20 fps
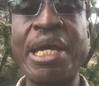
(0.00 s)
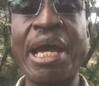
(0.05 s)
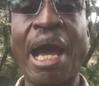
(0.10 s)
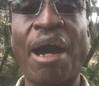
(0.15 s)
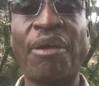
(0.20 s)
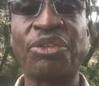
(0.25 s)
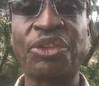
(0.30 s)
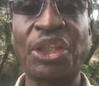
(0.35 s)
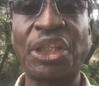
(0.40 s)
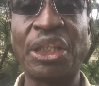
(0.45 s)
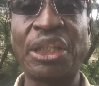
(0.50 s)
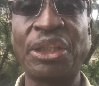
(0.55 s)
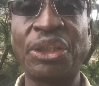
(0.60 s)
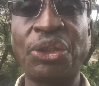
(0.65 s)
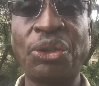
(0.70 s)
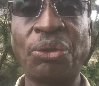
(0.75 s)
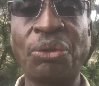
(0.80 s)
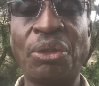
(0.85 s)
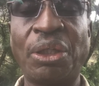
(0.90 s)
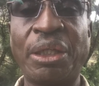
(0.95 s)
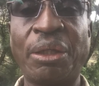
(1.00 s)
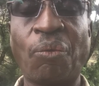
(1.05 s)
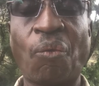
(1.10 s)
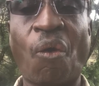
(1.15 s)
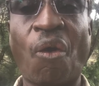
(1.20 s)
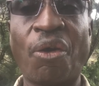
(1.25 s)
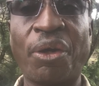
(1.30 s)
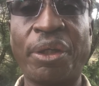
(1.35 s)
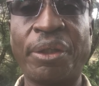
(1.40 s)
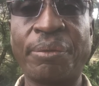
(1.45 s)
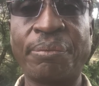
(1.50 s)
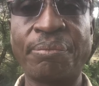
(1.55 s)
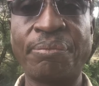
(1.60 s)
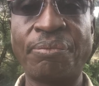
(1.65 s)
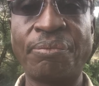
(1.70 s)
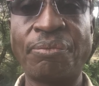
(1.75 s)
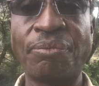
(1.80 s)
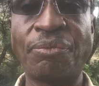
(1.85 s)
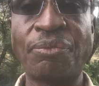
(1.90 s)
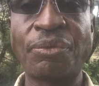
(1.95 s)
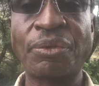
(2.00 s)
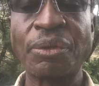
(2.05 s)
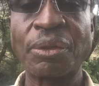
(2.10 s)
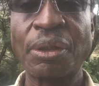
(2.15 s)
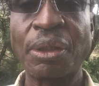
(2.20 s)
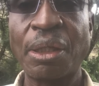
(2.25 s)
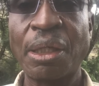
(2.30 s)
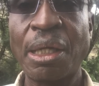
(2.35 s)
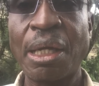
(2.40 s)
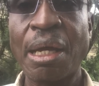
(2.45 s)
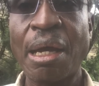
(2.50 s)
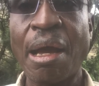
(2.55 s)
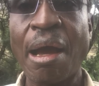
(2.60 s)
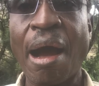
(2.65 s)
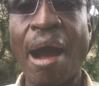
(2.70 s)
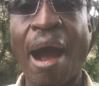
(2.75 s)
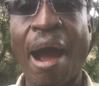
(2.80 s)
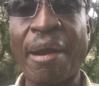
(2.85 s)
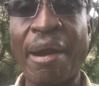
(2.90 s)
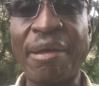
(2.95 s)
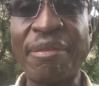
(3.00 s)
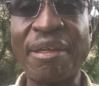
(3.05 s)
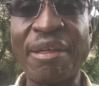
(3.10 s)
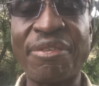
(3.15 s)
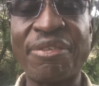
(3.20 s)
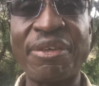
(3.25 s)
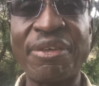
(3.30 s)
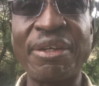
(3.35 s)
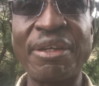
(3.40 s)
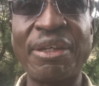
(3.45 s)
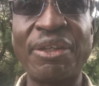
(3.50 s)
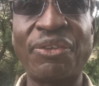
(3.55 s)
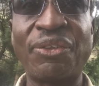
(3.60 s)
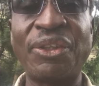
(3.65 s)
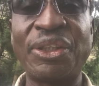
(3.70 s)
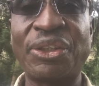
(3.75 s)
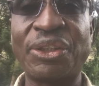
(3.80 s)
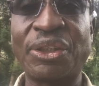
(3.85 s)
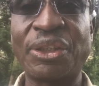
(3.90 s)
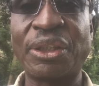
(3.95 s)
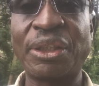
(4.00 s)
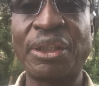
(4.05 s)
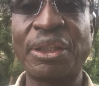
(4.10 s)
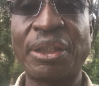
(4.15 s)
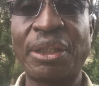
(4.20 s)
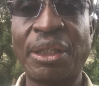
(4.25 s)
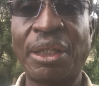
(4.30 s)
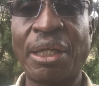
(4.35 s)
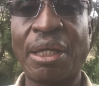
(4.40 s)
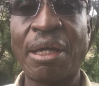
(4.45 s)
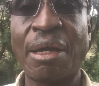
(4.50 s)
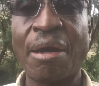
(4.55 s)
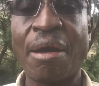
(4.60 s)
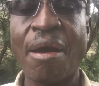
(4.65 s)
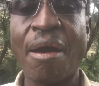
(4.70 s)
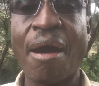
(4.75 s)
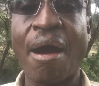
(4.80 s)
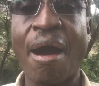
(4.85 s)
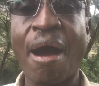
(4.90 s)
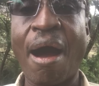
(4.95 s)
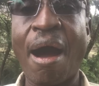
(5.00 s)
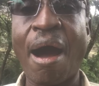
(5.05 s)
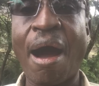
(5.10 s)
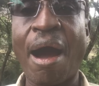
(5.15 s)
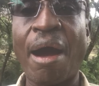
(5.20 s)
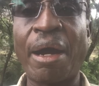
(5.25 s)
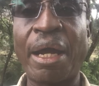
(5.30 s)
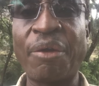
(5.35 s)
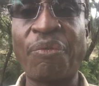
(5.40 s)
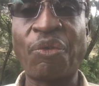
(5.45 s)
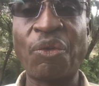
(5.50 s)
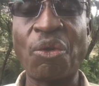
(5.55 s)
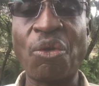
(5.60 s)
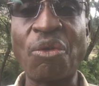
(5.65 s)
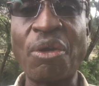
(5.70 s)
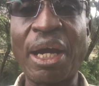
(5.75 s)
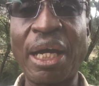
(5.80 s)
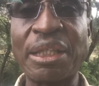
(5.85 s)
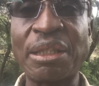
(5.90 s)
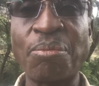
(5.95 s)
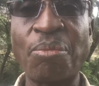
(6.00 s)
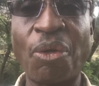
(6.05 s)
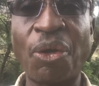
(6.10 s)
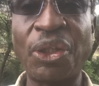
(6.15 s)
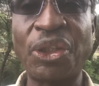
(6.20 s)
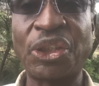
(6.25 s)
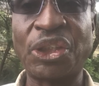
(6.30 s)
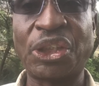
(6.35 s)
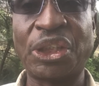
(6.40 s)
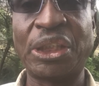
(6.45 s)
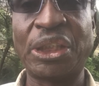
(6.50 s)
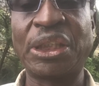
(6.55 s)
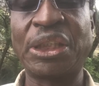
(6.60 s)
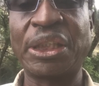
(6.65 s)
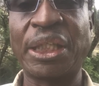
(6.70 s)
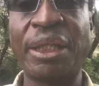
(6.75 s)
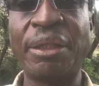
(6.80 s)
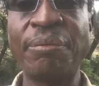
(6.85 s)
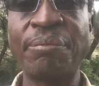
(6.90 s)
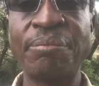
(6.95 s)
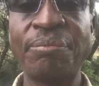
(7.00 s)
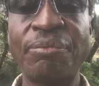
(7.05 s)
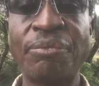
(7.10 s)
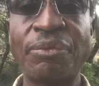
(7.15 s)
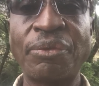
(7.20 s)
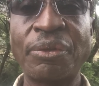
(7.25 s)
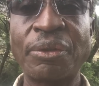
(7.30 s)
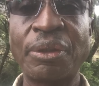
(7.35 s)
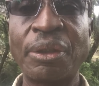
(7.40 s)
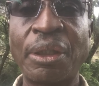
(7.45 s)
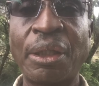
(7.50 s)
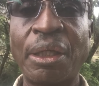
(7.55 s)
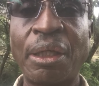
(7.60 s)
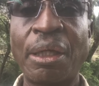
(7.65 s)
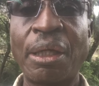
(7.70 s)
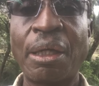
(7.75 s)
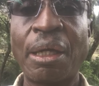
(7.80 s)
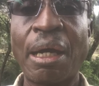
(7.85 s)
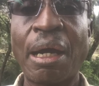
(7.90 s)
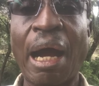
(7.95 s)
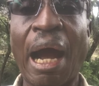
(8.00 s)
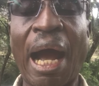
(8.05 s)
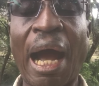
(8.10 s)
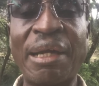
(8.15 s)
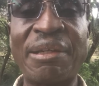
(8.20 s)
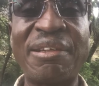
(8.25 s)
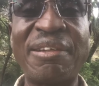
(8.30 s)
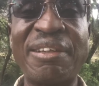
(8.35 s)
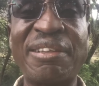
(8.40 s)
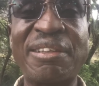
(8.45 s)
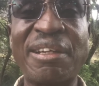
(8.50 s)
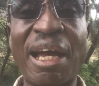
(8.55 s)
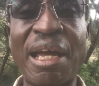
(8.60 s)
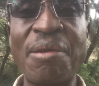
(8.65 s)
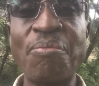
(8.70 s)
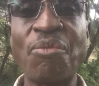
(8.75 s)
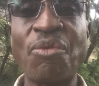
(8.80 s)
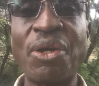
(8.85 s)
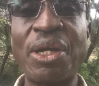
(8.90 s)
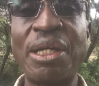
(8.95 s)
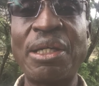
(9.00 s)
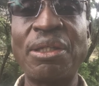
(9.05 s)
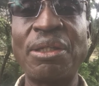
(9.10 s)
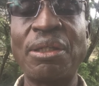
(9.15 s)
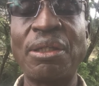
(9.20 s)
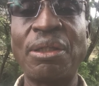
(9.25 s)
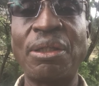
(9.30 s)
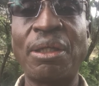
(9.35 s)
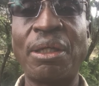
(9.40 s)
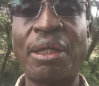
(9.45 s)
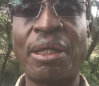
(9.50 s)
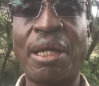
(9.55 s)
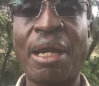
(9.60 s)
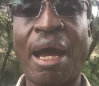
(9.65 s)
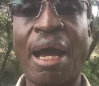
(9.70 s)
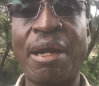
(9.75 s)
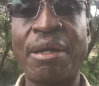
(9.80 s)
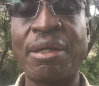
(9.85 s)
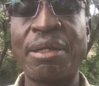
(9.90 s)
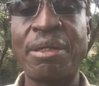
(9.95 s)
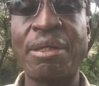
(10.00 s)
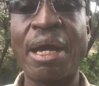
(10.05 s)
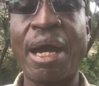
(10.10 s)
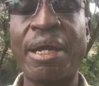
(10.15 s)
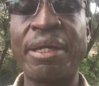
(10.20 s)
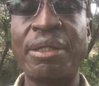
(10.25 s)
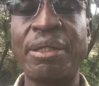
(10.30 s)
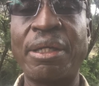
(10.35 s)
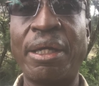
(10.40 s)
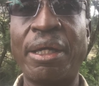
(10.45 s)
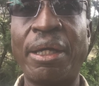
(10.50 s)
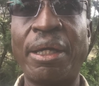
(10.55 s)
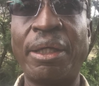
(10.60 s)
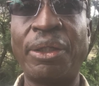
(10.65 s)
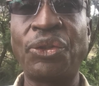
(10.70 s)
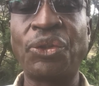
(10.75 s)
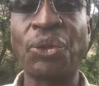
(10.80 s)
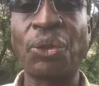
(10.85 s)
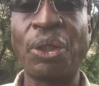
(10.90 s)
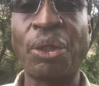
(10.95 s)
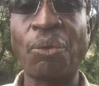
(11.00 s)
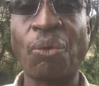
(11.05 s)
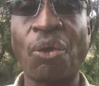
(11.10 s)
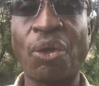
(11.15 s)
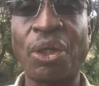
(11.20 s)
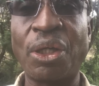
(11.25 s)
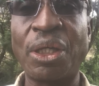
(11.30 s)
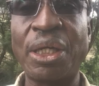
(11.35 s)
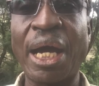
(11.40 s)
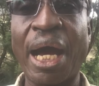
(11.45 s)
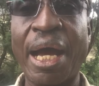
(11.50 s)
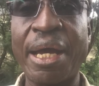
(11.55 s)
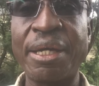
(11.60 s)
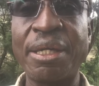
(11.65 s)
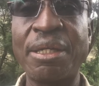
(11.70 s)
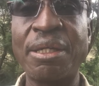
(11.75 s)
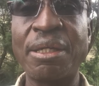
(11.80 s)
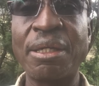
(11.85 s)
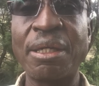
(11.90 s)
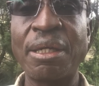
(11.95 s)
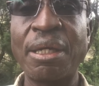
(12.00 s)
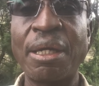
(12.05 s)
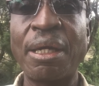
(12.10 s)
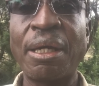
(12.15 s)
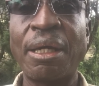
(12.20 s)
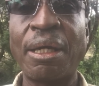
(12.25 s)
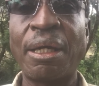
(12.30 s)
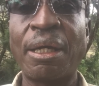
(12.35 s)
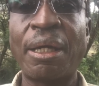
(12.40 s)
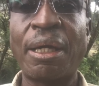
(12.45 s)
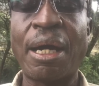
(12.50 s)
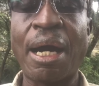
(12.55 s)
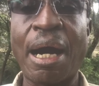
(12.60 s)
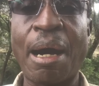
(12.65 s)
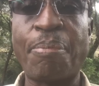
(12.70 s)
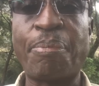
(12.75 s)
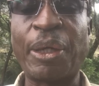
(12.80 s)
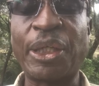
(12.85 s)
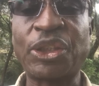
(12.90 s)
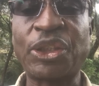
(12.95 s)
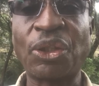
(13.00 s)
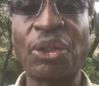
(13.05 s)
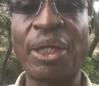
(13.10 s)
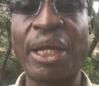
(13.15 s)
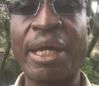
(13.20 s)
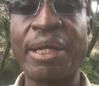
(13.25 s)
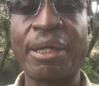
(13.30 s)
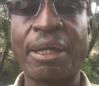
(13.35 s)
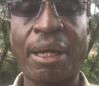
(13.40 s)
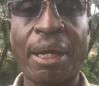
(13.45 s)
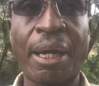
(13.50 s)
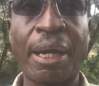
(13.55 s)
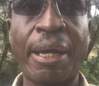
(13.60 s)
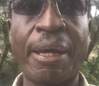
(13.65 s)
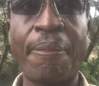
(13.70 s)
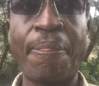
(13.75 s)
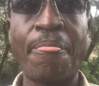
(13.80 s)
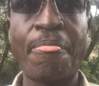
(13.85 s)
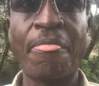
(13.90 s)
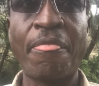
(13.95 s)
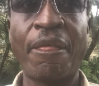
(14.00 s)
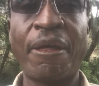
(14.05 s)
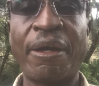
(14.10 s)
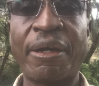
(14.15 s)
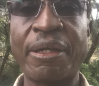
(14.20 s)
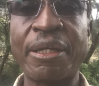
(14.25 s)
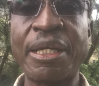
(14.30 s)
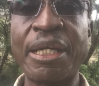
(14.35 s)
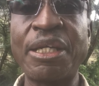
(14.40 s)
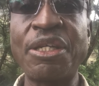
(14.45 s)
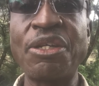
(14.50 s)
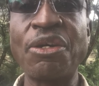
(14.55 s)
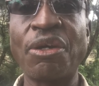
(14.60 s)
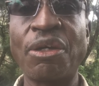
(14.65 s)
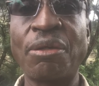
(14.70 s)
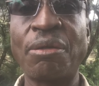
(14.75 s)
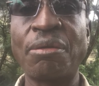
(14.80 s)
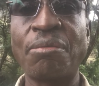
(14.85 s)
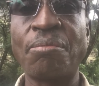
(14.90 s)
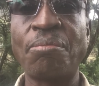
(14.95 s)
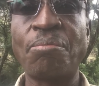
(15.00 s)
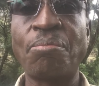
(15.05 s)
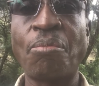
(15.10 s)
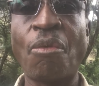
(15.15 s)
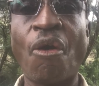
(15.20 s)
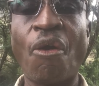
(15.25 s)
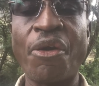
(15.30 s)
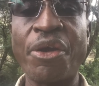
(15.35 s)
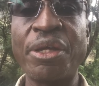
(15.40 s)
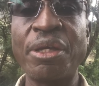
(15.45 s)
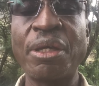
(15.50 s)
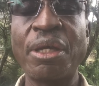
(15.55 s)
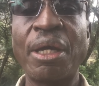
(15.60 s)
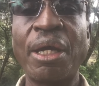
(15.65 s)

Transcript: have killed Julie Ward. Another thing is this. If you look at Moi's children, at the time when Nani died, Julie Ward died, a person like Gideon Moi